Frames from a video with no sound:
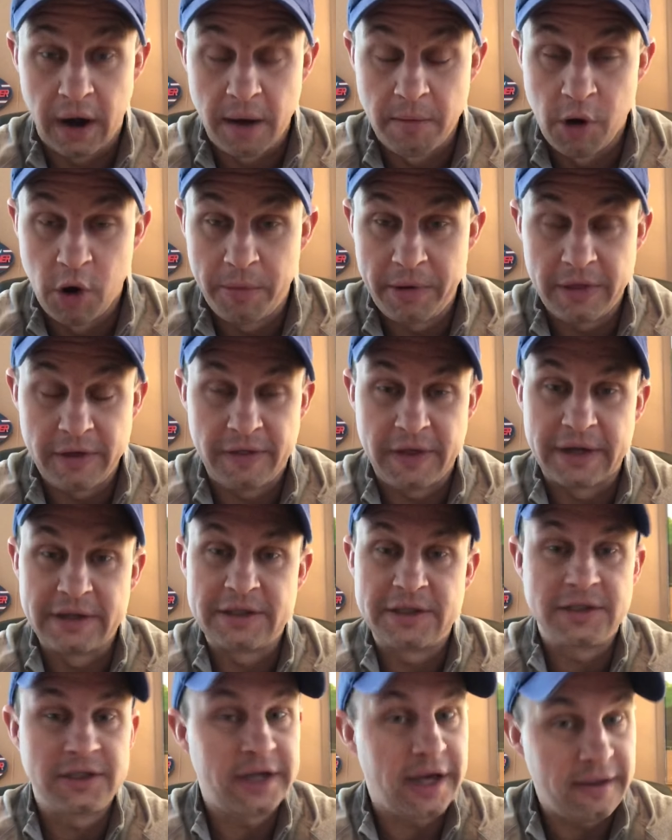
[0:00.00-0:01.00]
I'm hoping that they
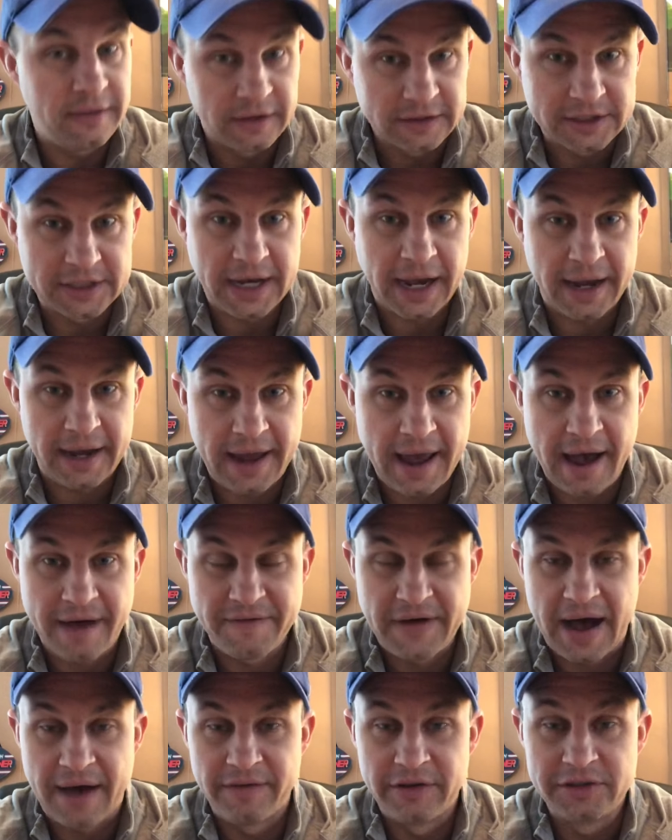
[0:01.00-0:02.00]
sit in the second half.
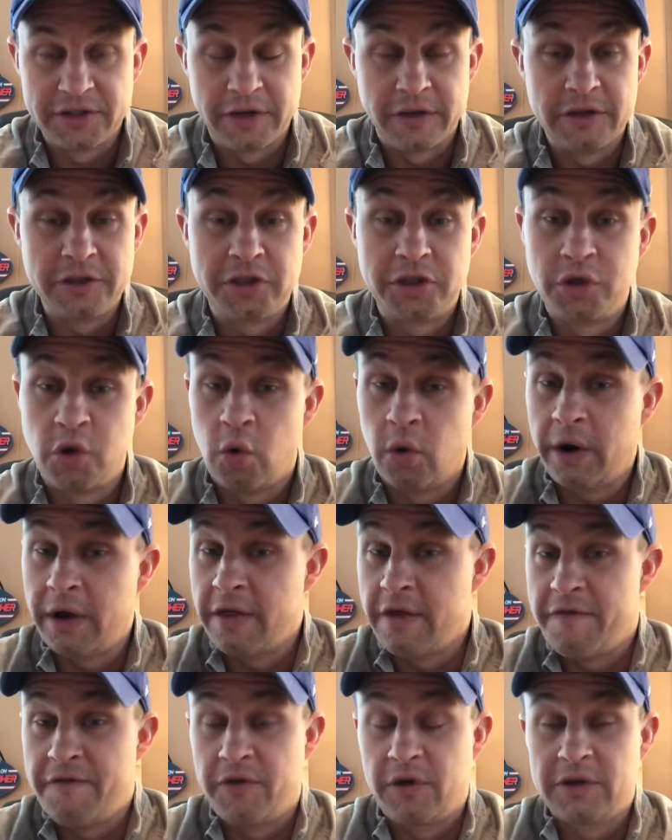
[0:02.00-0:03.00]
Obviously, the story in
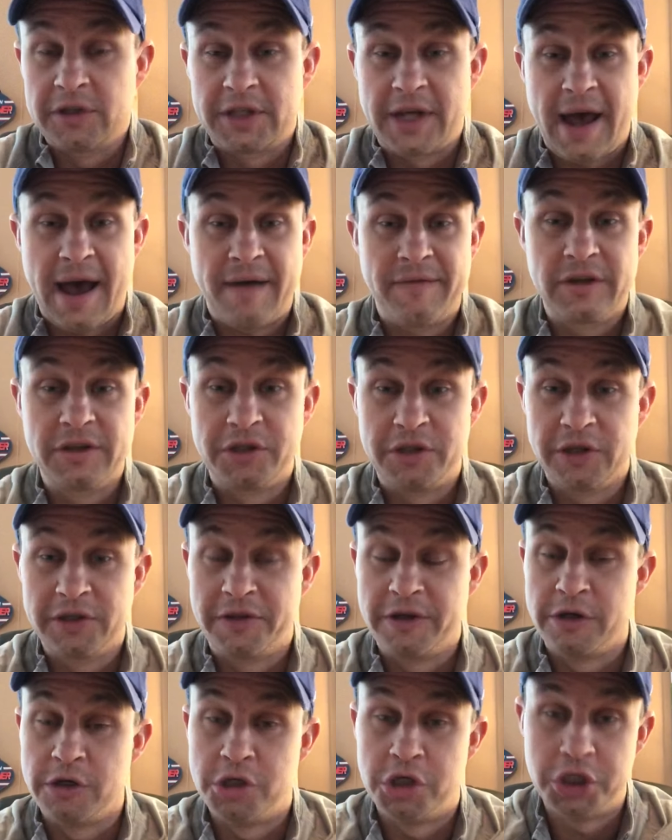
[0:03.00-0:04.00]
the first half is
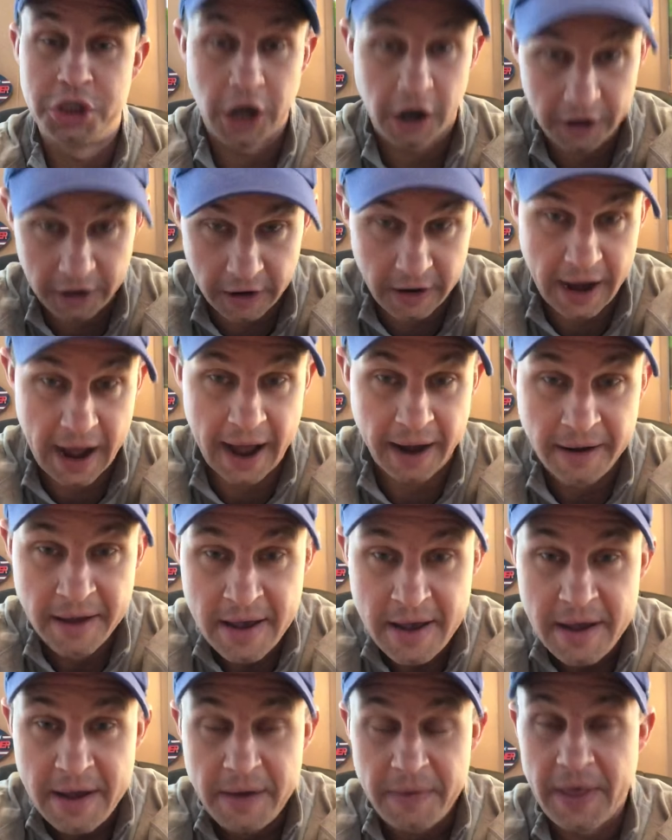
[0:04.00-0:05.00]
just the juggernaut
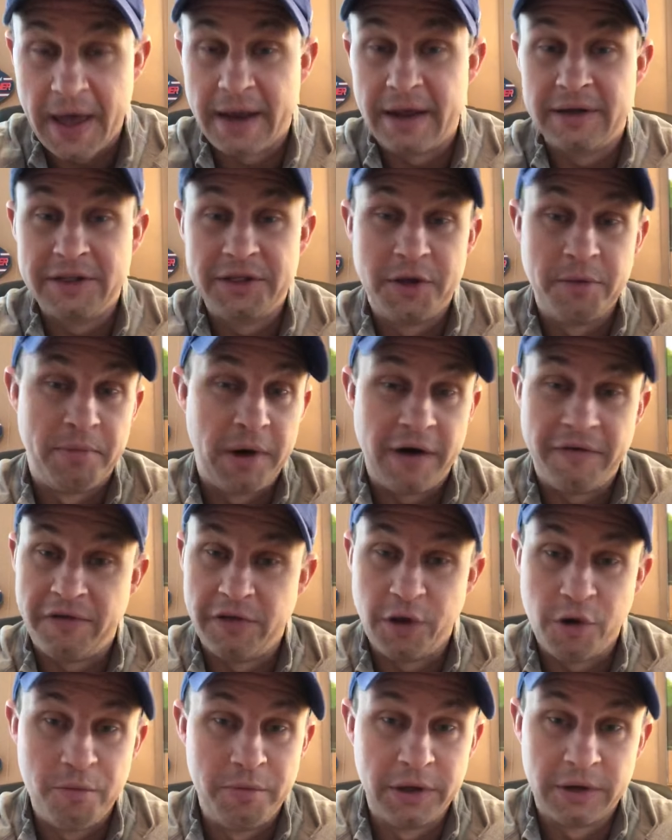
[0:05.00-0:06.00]
that is the
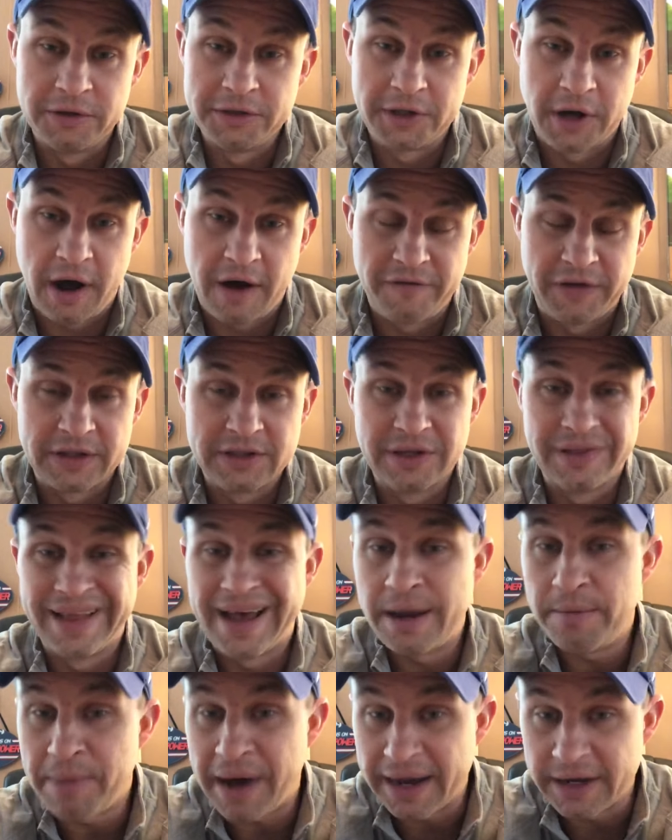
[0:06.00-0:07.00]
Buffalo Bills offense,
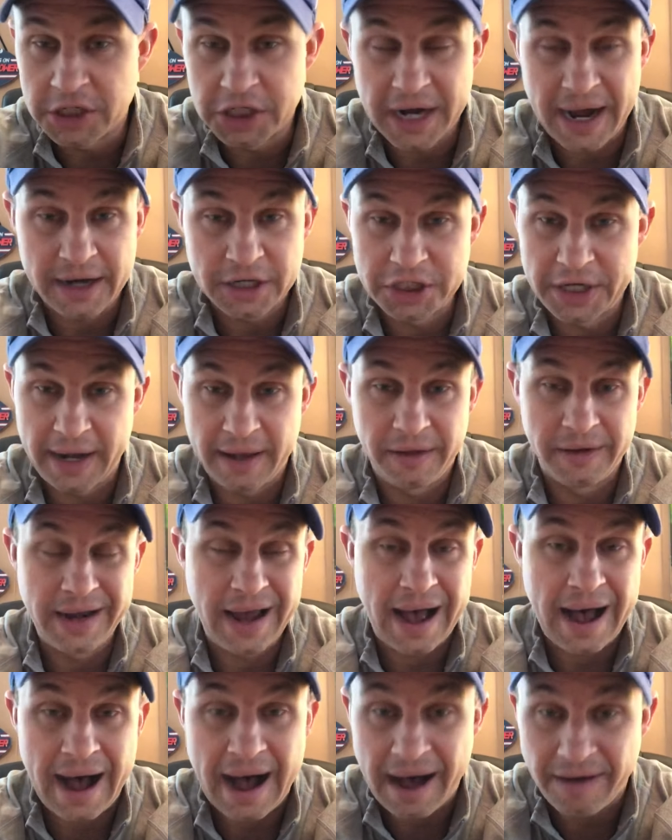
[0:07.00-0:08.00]
led by Josh Allen,
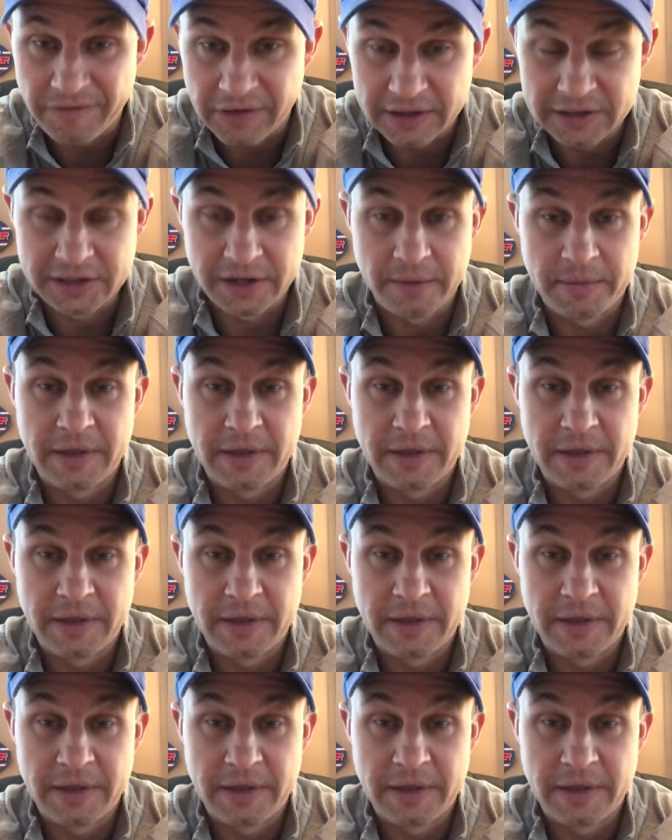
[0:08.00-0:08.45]
obviously.